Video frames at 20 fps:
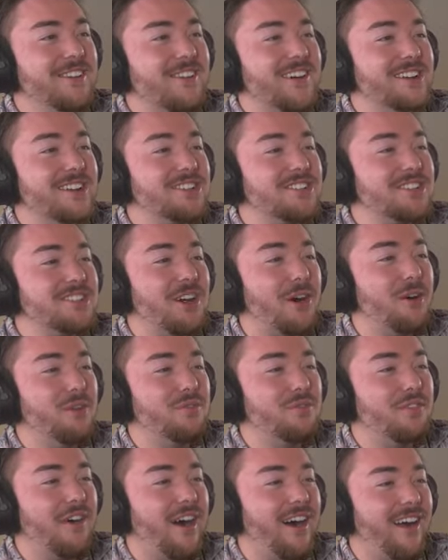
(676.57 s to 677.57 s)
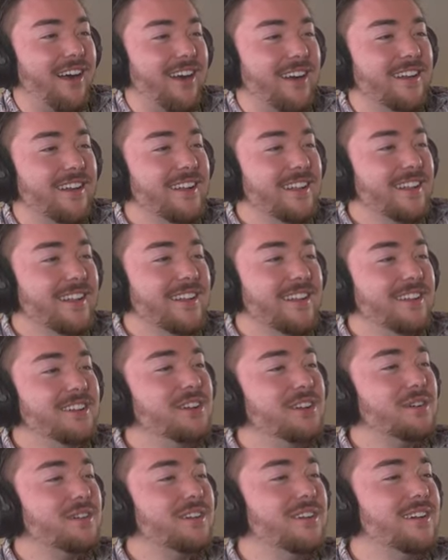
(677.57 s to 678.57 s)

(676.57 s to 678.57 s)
You are so far. I'm